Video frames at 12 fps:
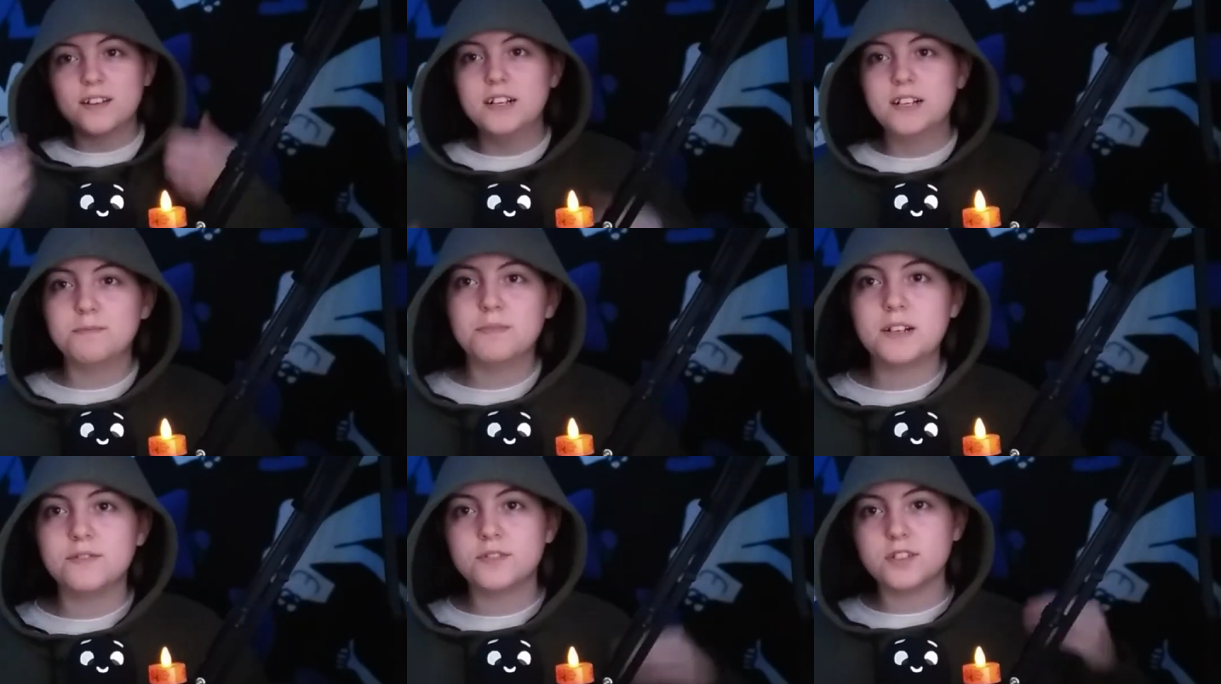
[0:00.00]

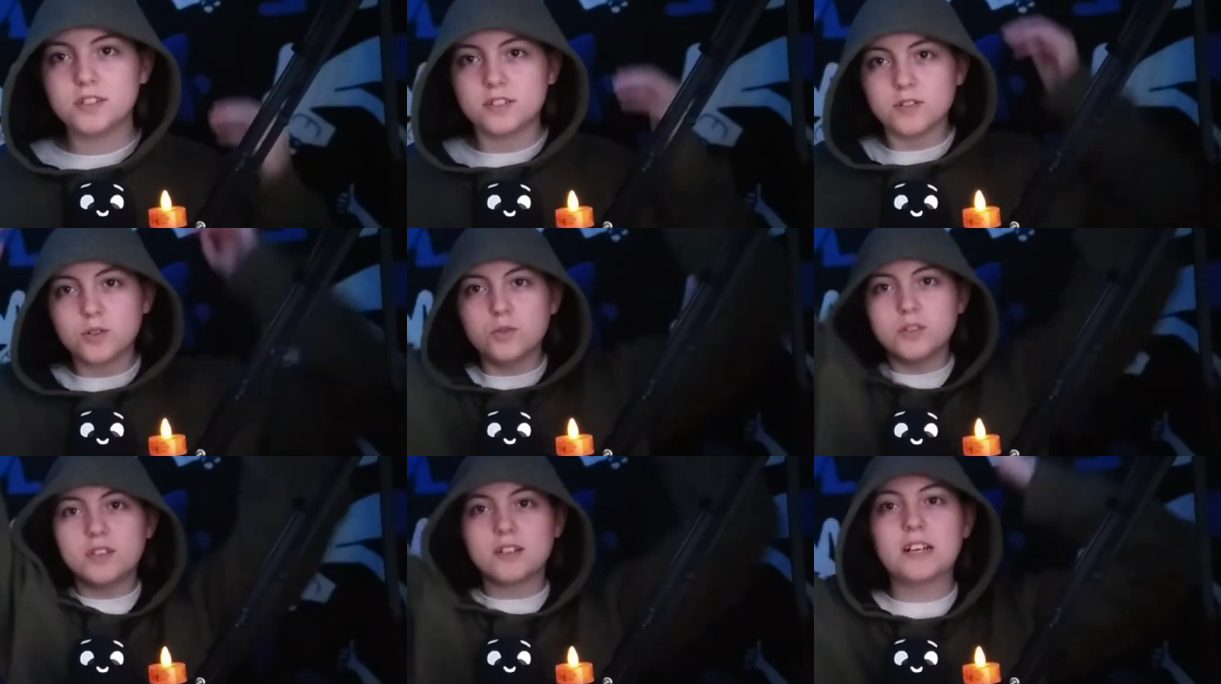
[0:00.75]
I've just
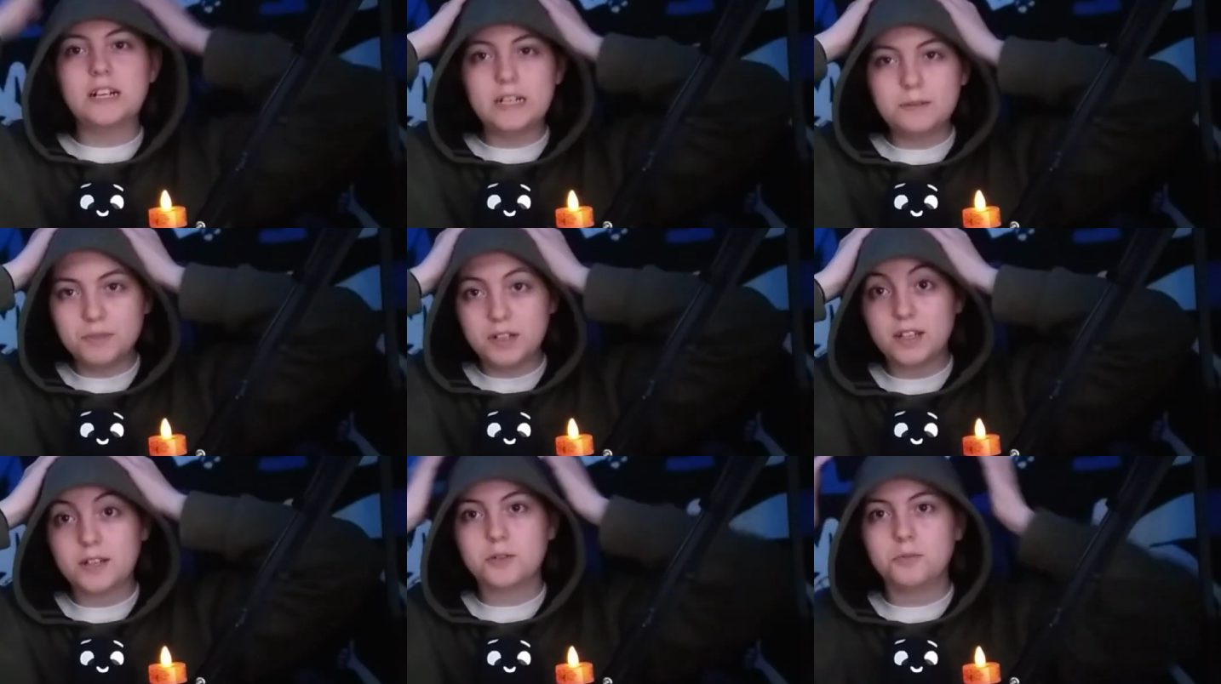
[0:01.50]
lowered the
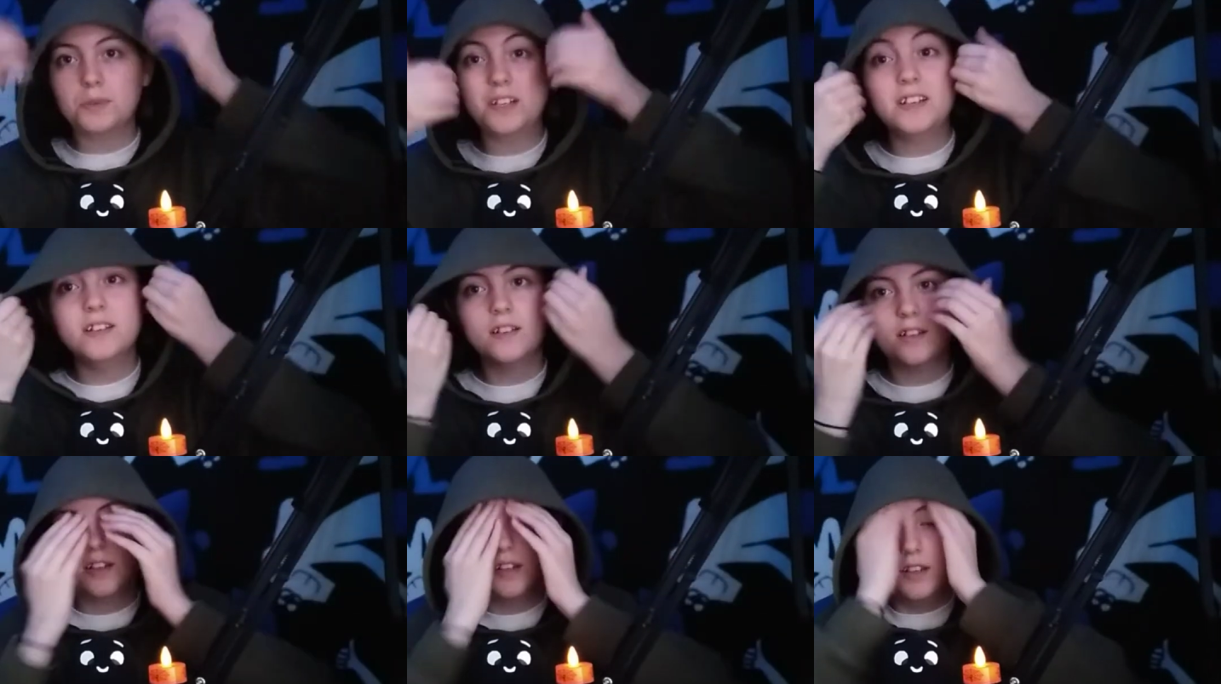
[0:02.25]
camera a little bit,
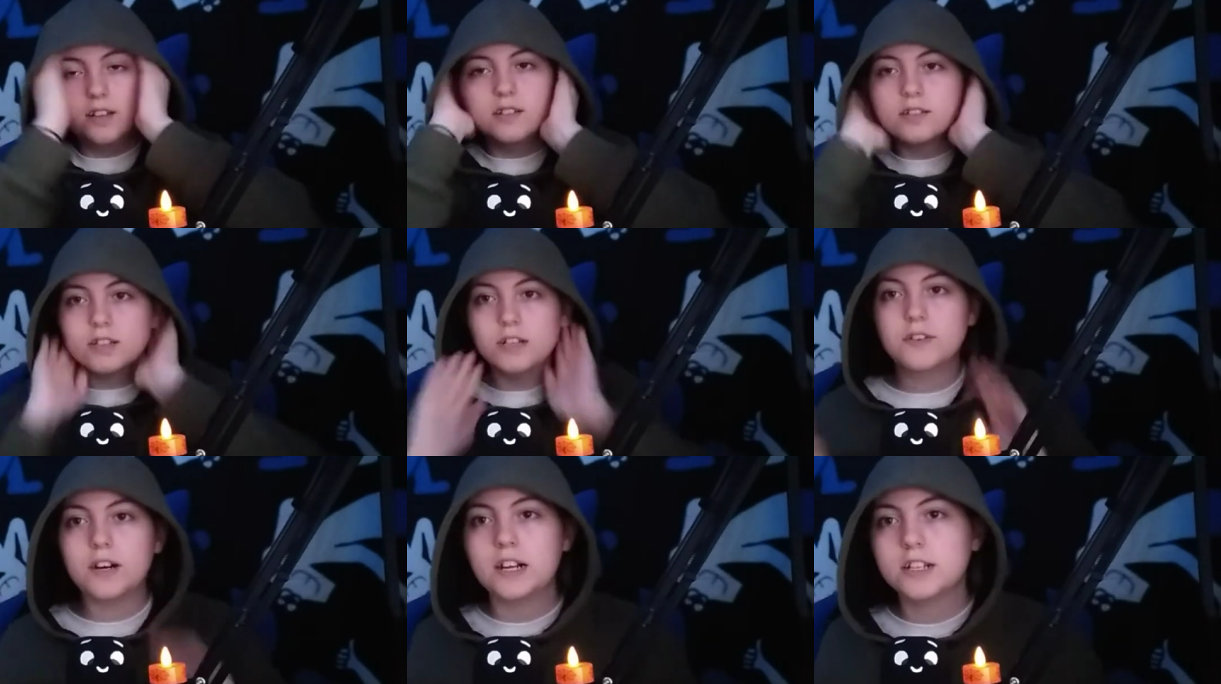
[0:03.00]
so now
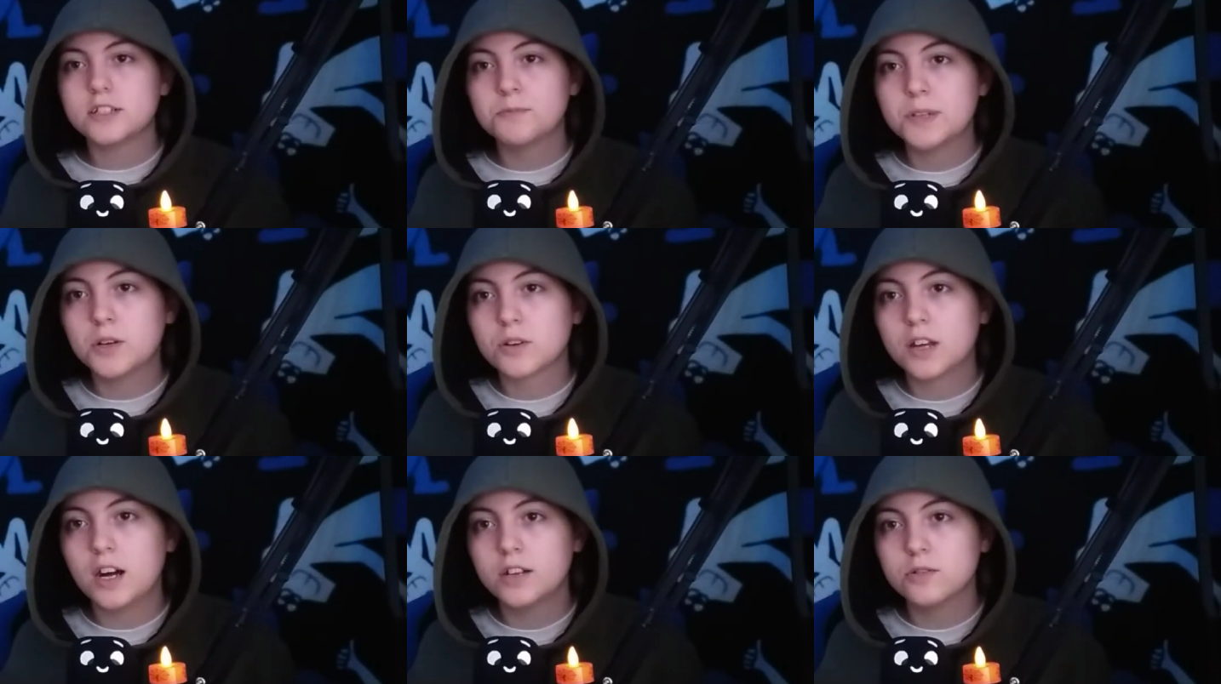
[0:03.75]
I've added some little
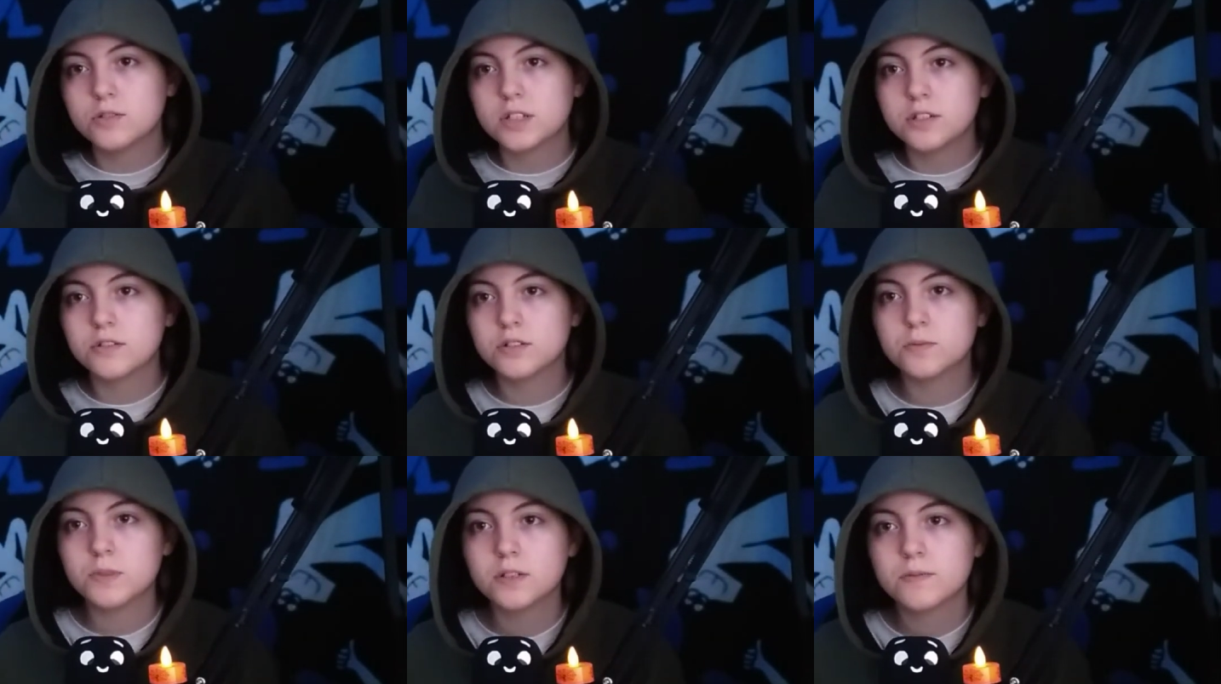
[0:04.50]
candles here
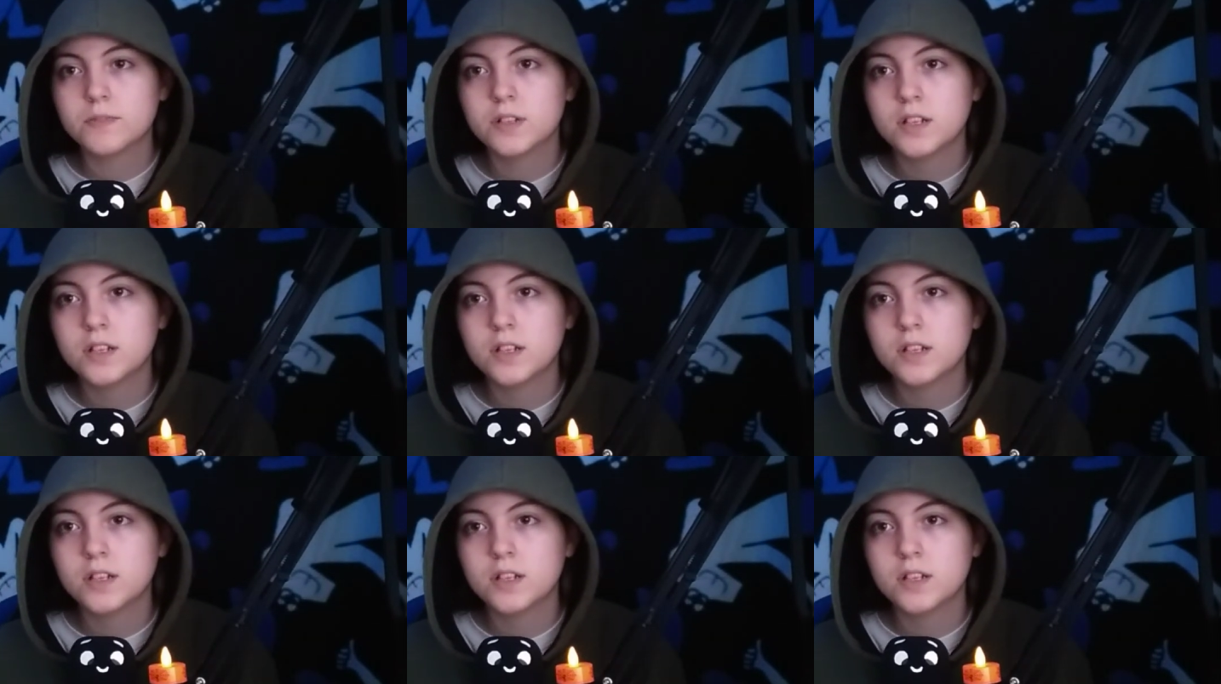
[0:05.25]
as well.